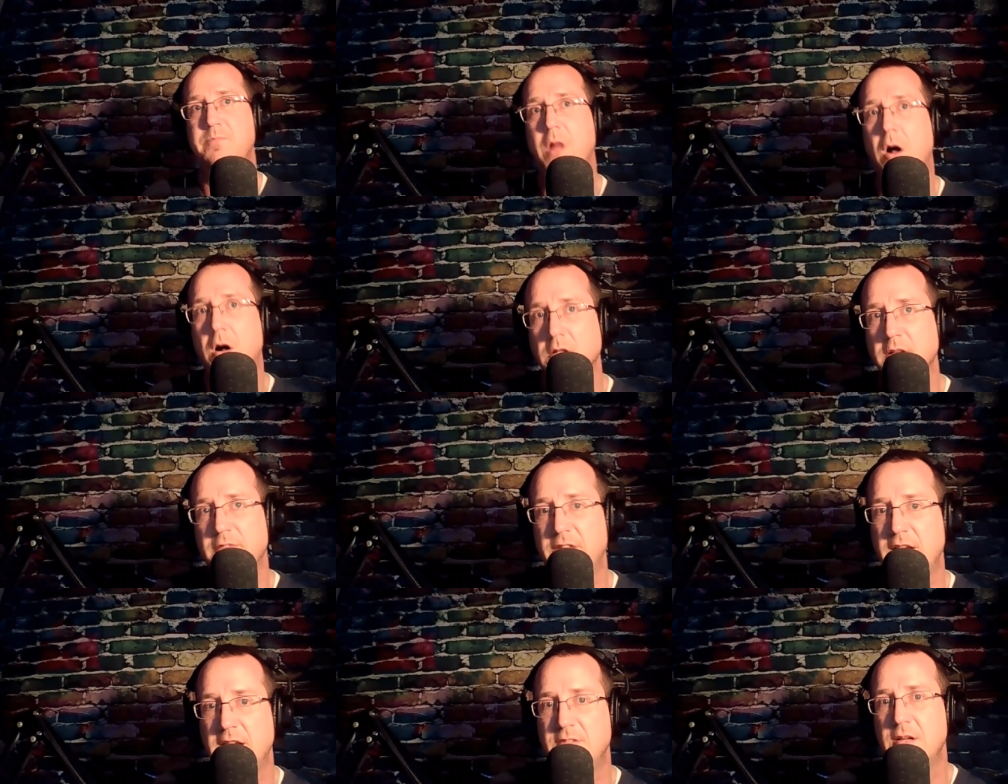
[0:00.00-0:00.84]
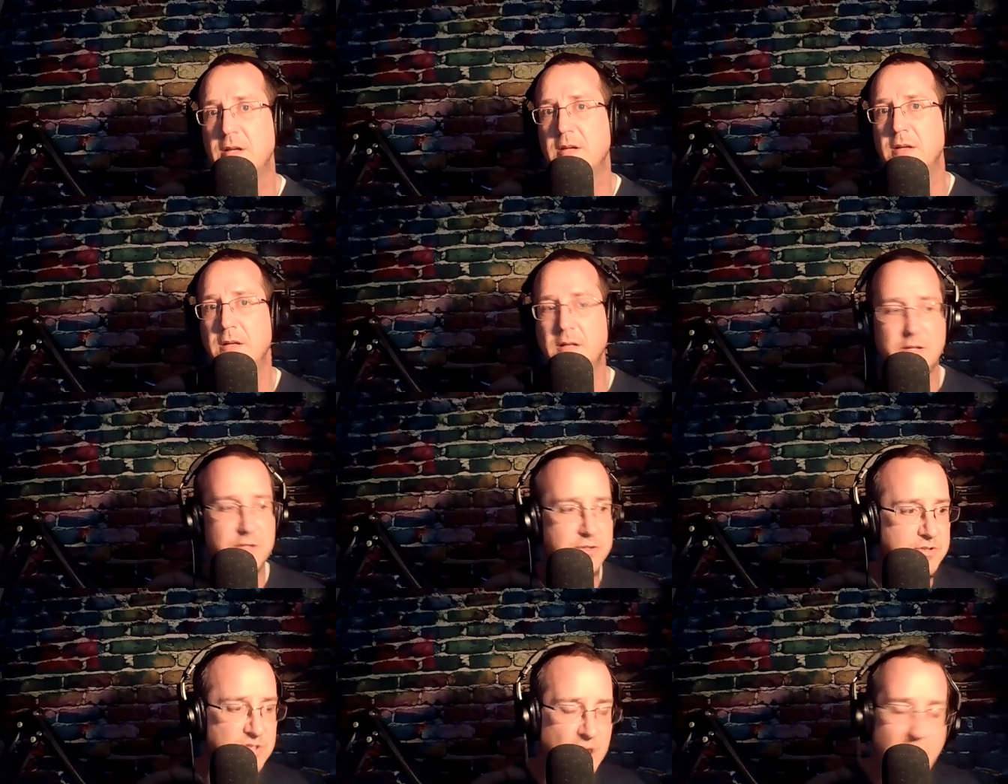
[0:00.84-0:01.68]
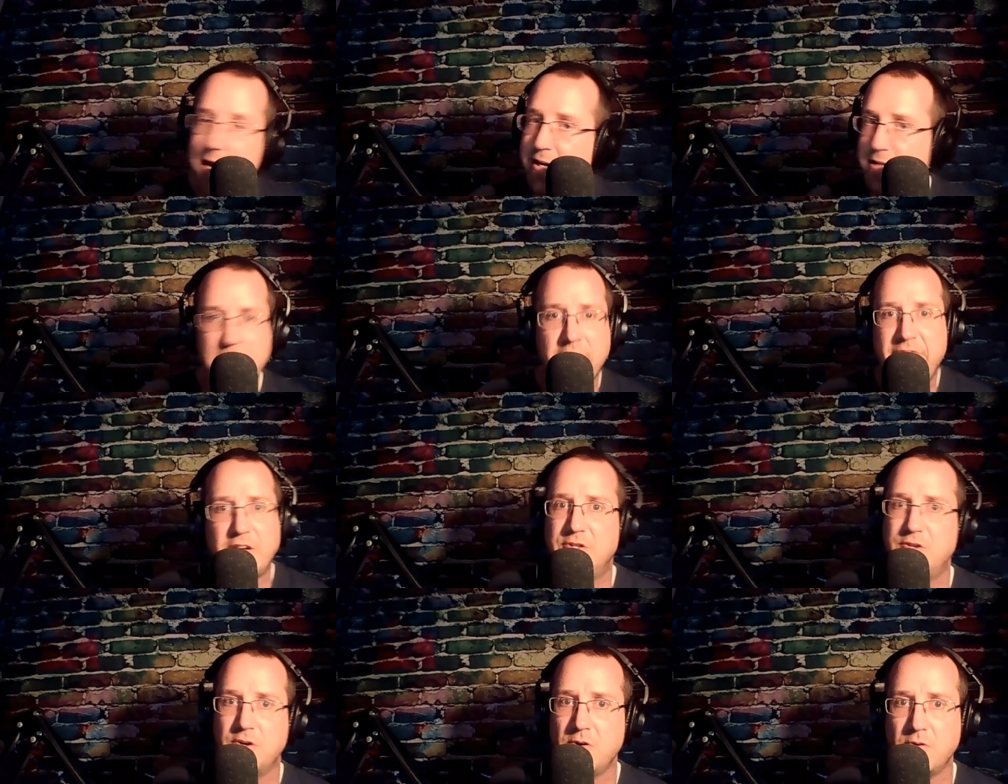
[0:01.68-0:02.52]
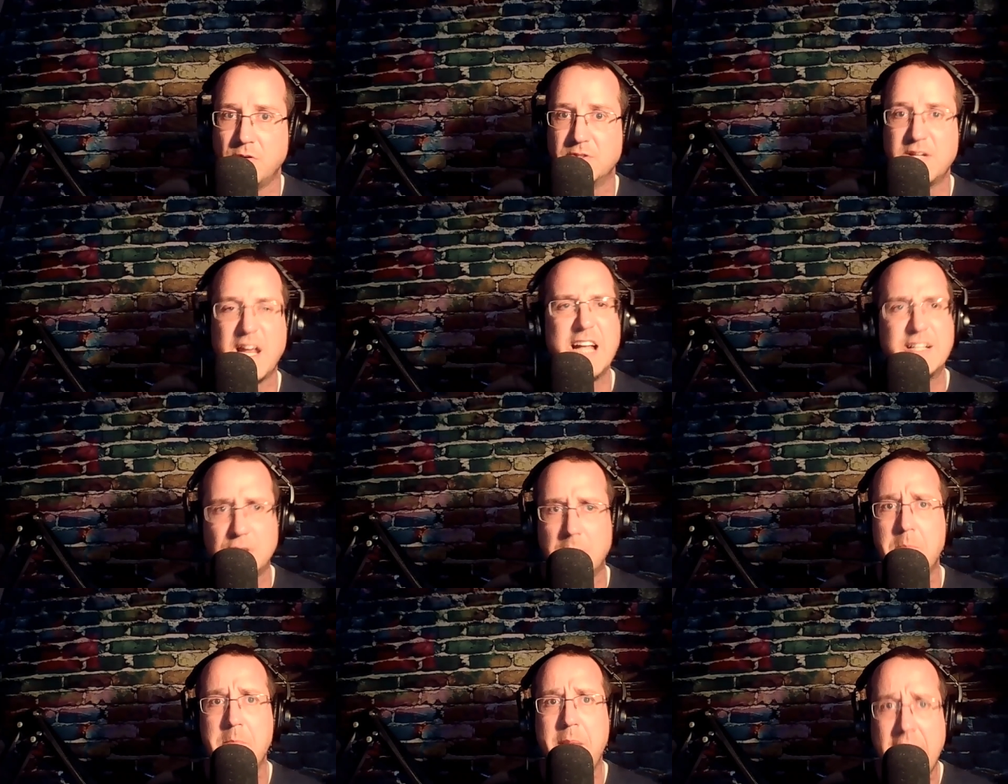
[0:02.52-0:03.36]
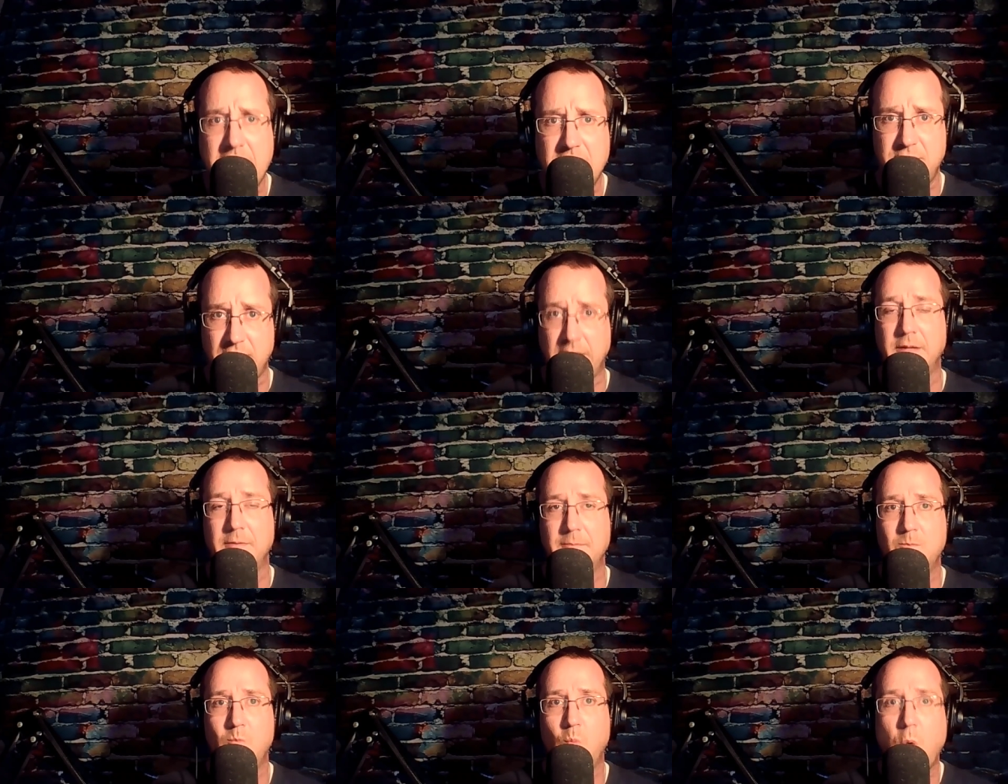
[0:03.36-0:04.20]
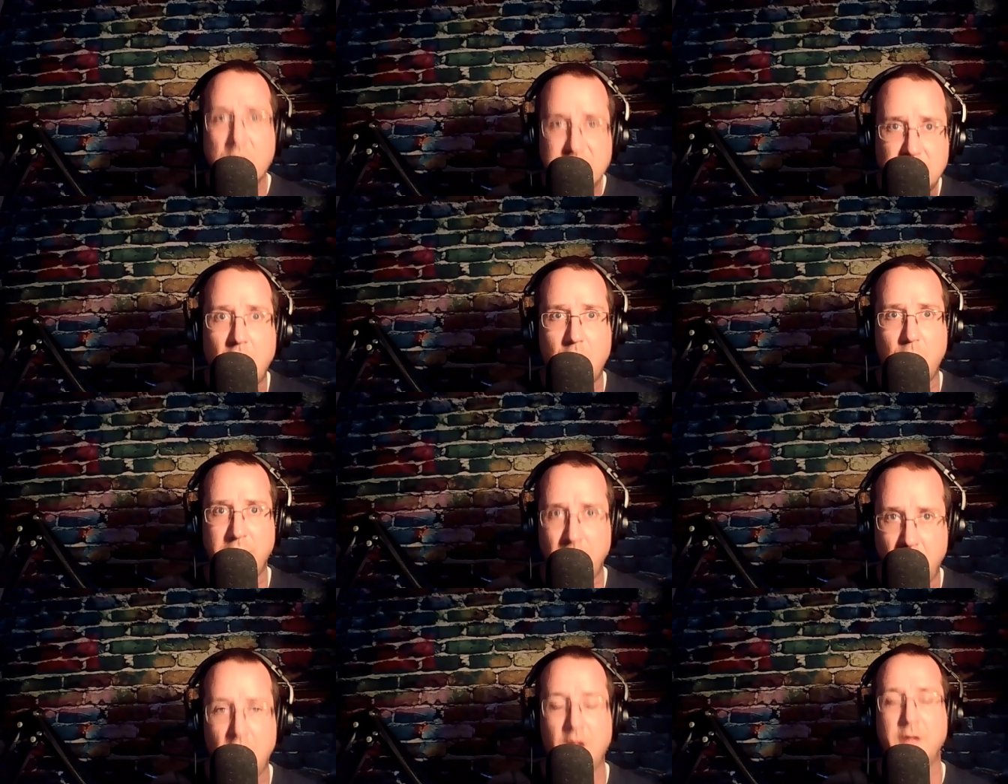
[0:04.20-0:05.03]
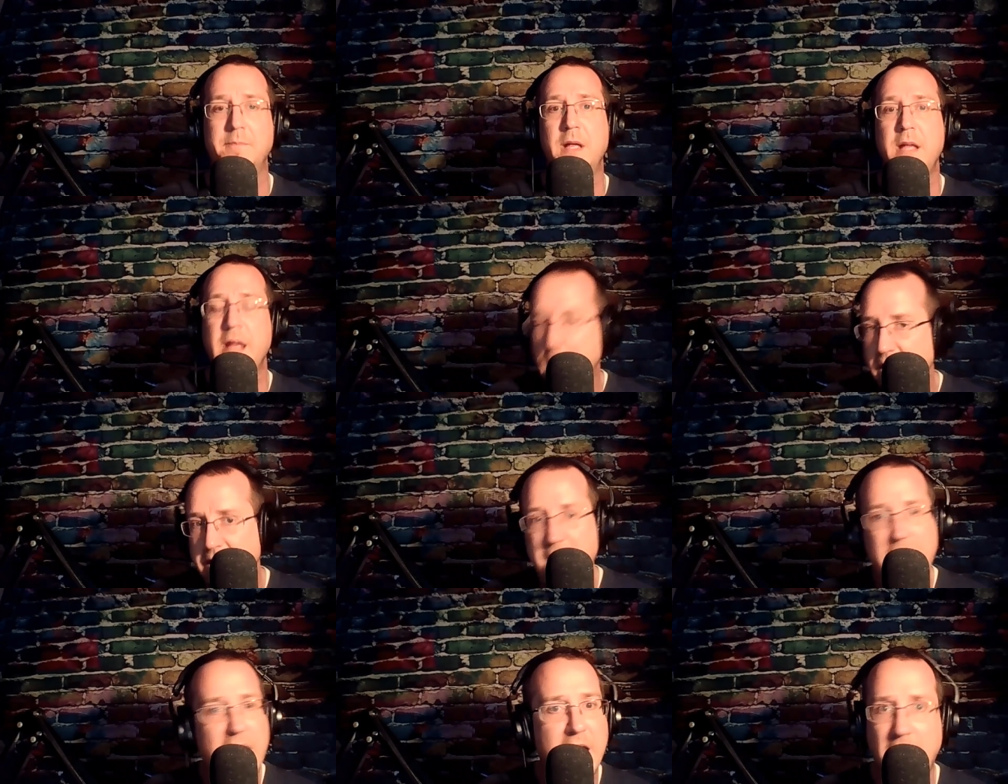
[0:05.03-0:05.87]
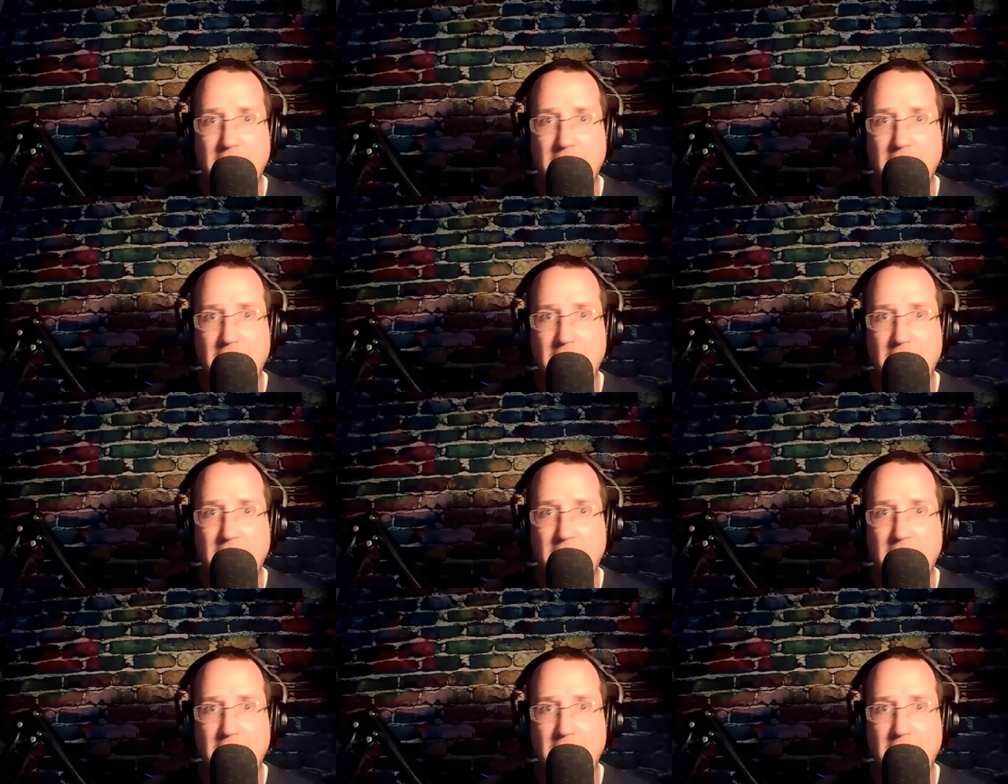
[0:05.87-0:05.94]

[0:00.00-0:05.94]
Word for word: all of these scientific journals. It's amazing what's going on. And A